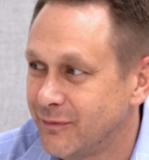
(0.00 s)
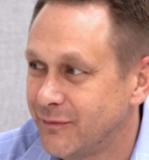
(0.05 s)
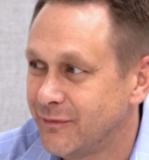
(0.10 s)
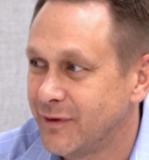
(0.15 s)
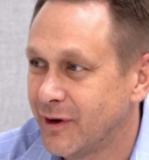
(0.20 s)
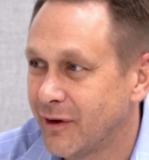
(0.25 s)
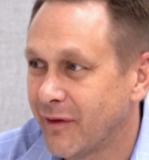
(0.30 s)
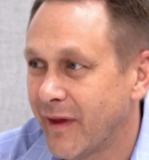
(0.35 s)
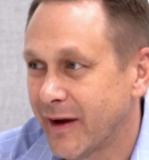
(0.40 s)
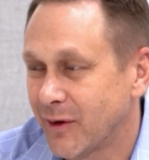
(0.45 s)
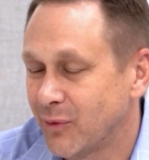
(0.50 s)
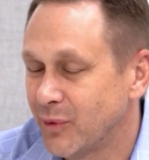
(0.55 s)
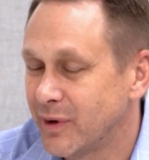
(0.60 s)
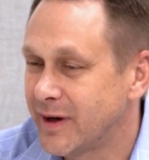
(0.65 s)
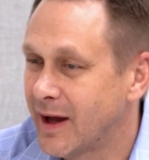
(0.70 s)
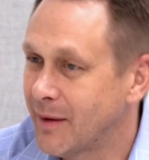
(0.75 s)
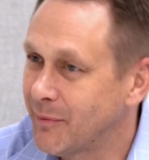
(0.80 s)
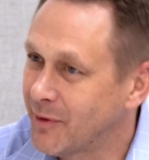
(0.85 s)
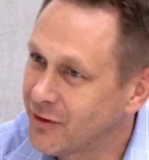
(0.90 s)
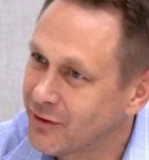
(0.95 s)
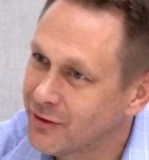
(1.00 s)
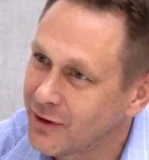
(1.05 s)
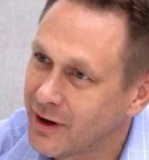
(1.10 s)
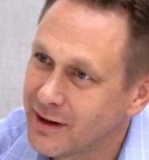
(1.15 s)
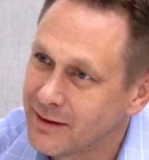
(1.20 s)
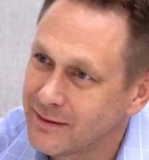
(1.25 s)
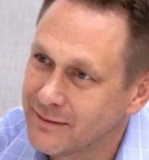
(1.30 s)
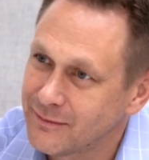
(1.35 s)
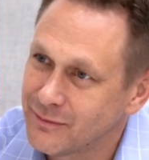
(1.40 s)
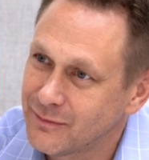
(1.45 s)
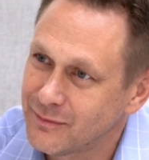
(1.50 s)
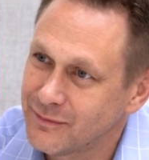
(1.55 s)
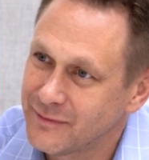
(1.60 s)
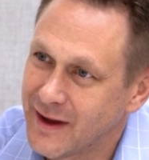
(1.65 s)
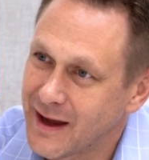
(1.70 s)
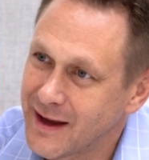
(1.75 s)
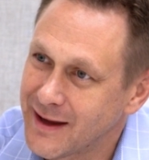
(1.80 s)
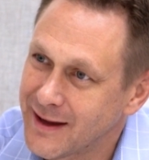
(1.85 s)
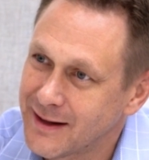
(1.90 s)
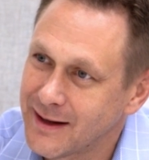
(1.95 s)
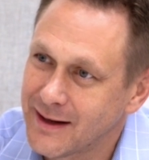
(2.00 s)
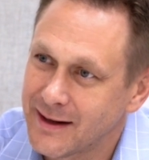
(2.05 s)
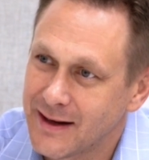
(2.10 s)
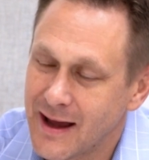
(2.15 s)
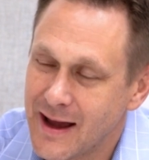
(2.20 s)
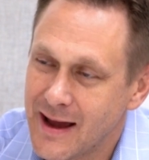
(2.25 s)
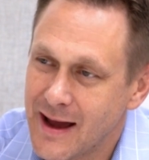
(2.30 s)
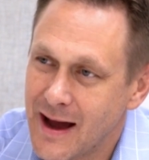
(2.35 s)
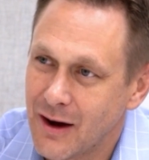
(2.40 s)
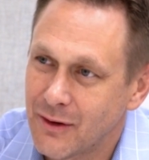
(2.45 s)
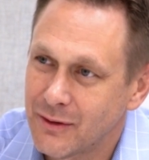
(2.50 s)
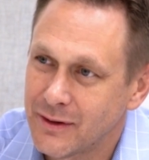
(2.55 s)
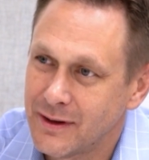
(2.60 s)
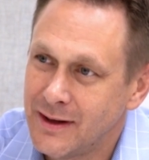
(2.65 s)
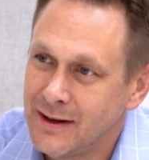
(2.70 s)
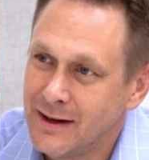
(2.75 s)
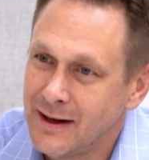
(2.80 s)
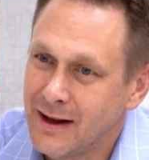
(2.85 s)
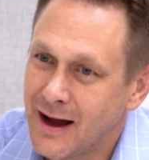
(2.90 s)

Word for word: feel like we demonstrate day in and day out.